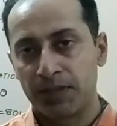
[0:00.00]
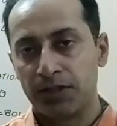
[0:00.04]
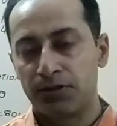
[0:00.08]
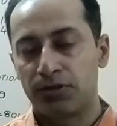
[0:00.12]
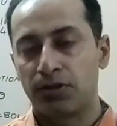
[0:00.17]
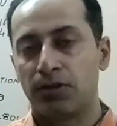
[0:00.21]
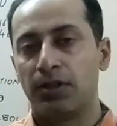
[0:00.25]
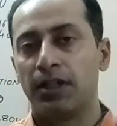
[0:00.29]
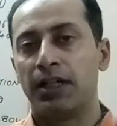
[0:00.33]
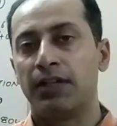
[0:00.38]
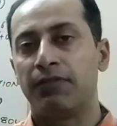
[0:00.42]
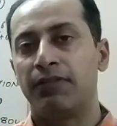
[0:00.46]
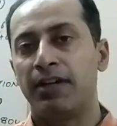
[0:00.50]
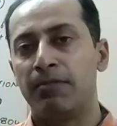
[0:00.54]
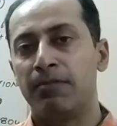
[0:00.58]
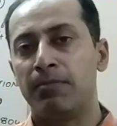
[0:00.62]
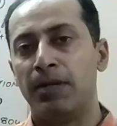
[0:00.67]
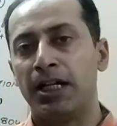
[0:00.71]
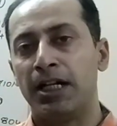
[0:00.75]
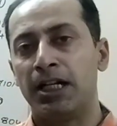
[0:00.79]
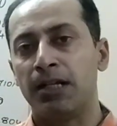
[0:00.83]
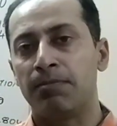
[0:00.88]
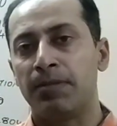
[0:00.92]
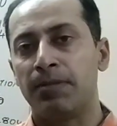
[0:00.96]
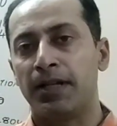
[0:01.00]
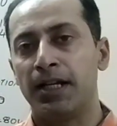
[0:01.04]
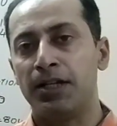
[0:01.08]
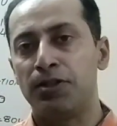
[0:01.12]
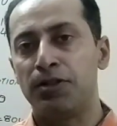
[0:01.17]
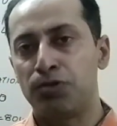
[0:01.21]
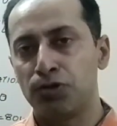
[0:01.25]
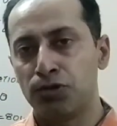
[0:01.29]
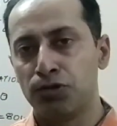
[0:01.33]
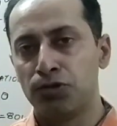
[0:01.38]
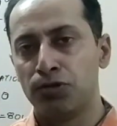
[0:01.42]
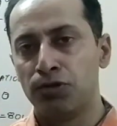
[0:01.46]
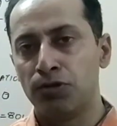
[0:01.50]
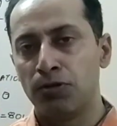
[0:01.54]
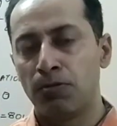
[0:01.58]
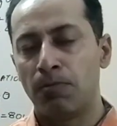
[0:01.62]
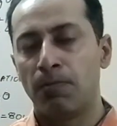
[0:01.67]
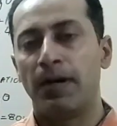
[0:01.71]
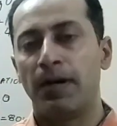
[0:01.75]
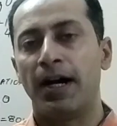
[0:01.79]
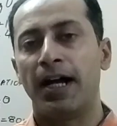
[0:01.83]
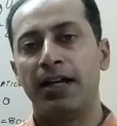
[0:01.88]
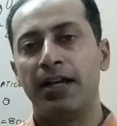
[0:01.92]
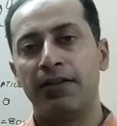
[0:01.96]
So if I multiply
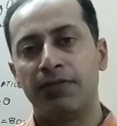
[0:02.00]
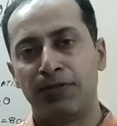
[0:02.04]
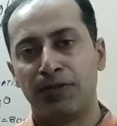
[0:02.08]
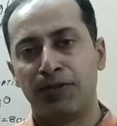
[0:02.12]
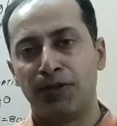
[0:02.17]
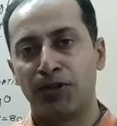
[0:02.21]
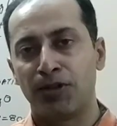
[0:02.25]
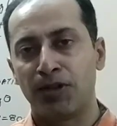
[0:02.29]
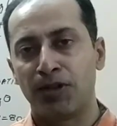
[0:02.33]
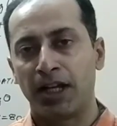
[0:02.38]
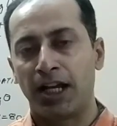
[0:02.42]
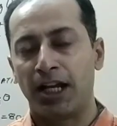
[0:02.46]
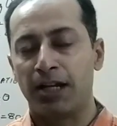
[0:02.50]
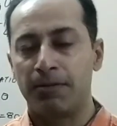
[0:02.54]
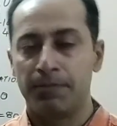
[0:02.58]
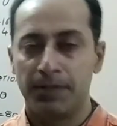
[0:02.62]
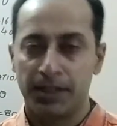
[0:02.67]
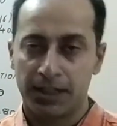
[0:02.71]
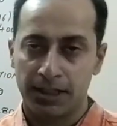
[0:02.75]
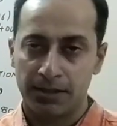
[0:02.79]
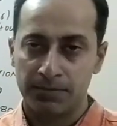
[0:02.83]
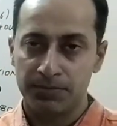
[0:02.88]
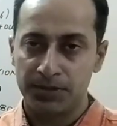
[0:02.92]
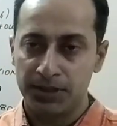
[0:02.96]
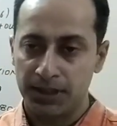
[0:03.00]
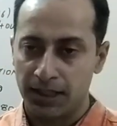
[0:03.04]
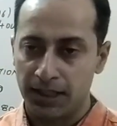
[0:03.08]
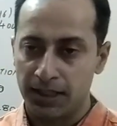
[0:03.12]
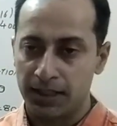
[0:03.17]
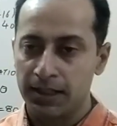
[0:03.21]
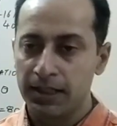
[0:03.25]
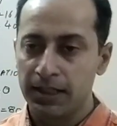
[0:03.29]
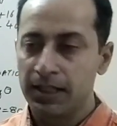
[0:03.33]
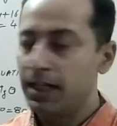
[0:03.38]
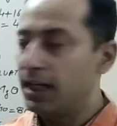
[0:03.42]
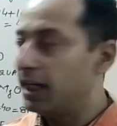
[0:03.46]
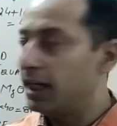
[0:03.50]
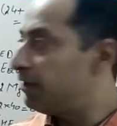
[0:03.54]
2 by 4, it becomes 8.